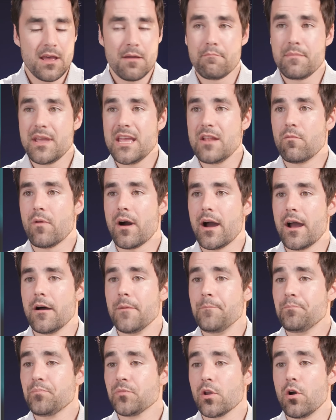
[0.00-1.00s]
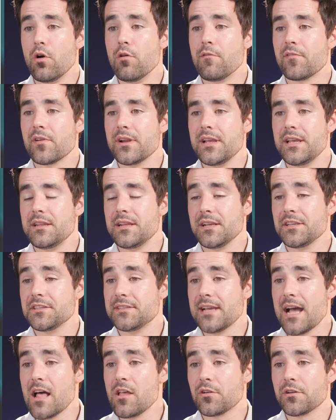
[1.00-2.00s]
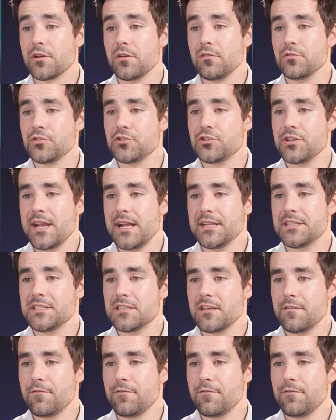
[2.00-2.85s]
Meanwhile, over in Excel or Google Sheets,